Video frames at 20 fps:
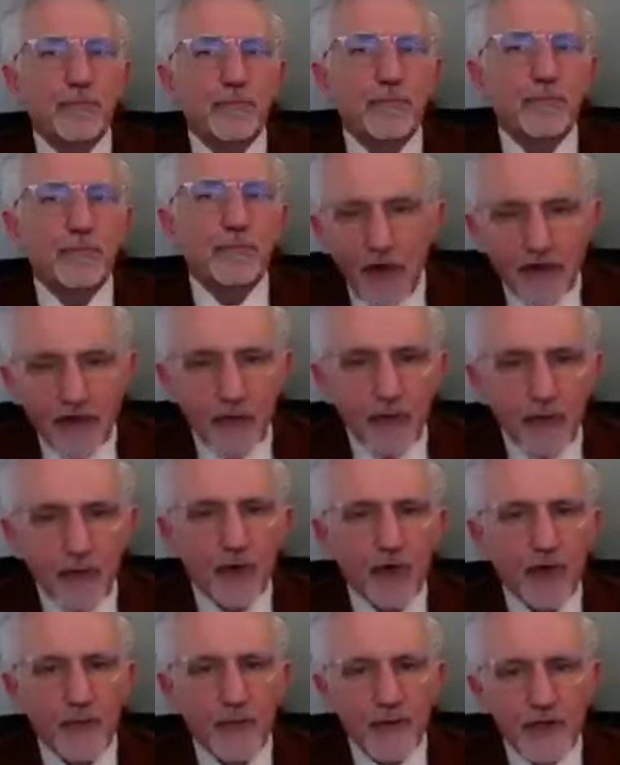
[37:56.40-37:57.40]
possible
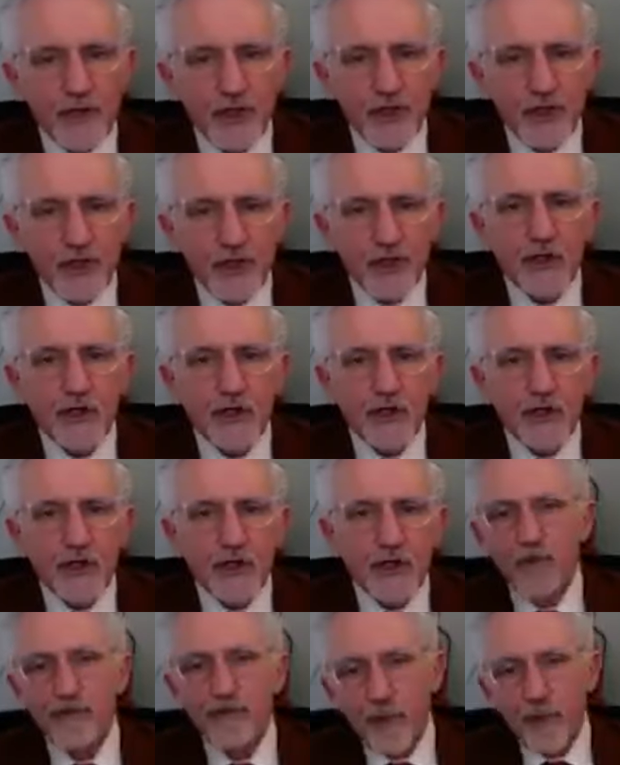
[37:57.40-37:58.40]
commission of the crime
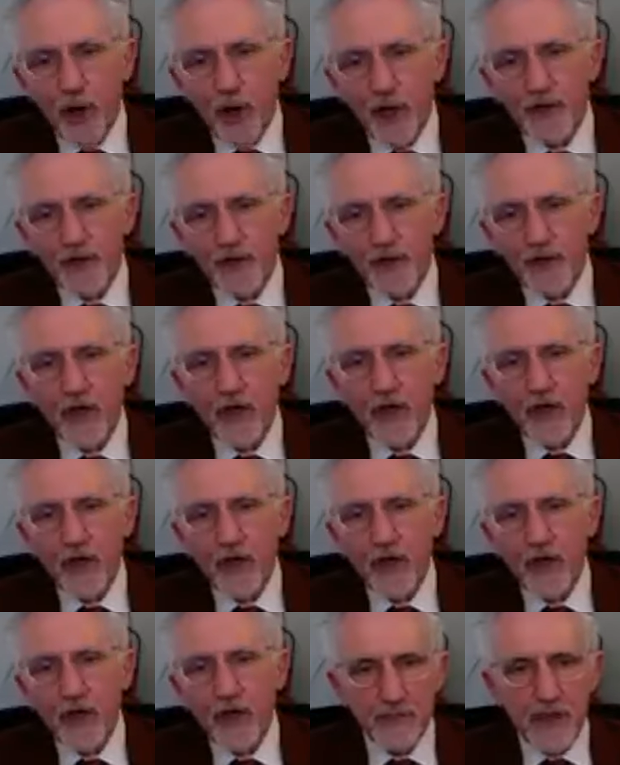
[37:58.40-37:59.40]
of apartheid
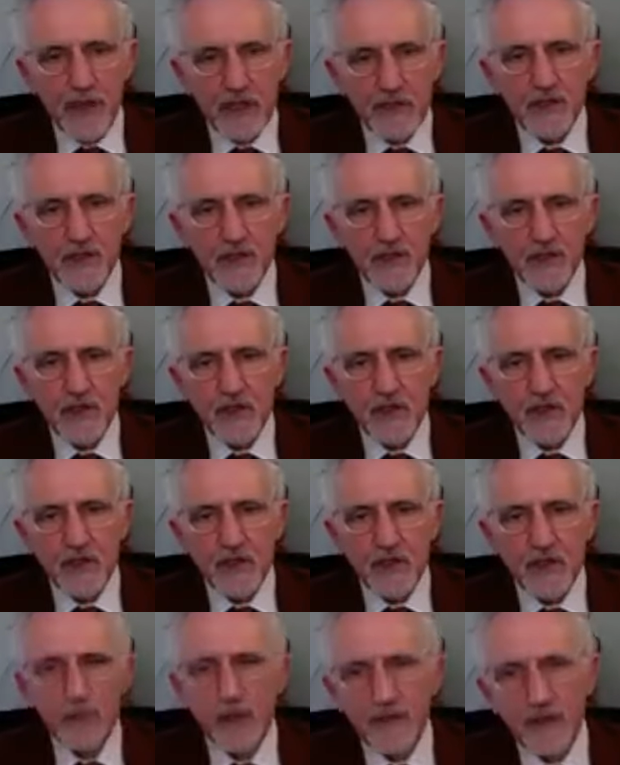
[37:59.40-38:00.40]
against the Palestinian
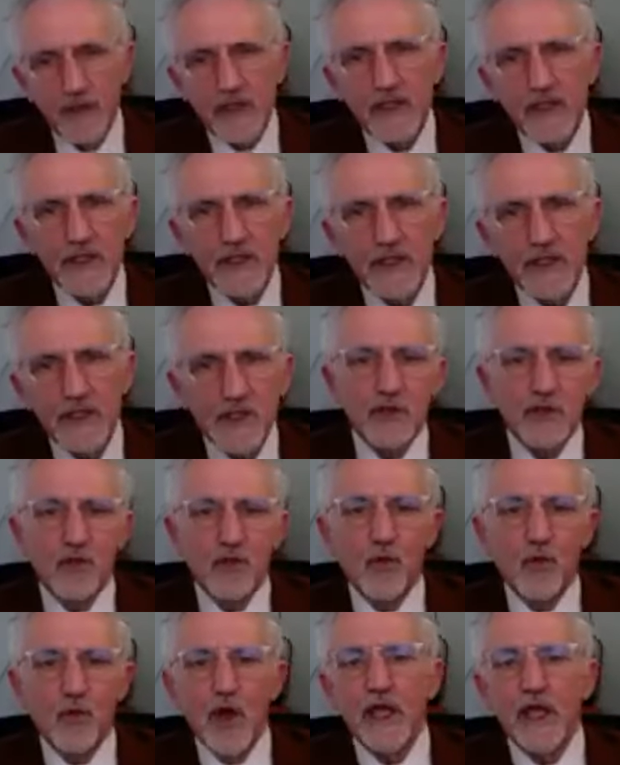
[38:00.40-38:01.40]
people, I think this is the
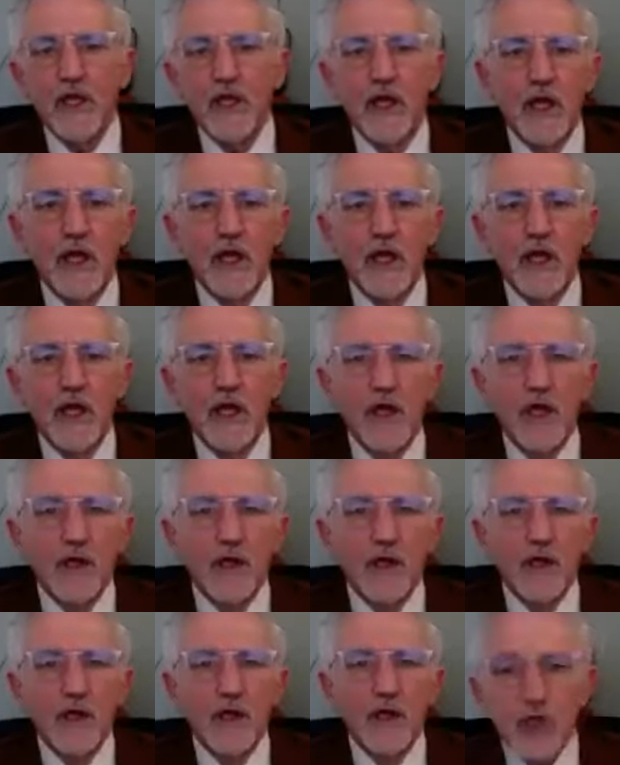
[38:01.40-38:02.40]
way
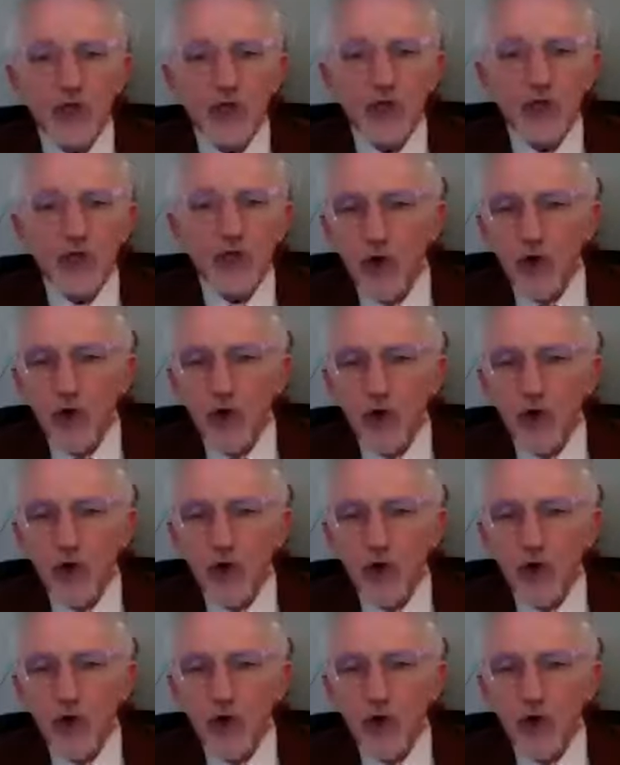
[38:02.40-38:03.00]
to go.